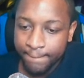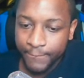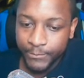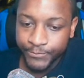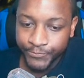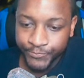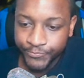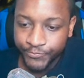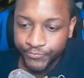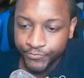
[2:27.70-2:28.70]

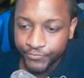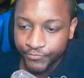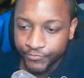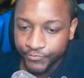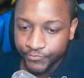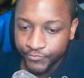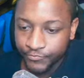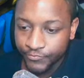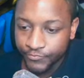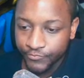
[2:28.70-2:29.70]

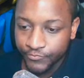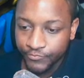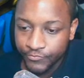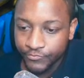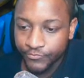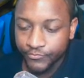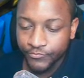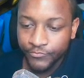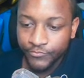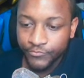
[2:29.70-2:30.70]

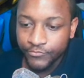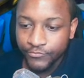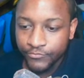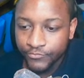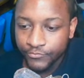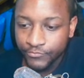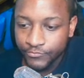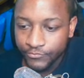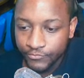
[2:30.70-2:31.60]
(silence)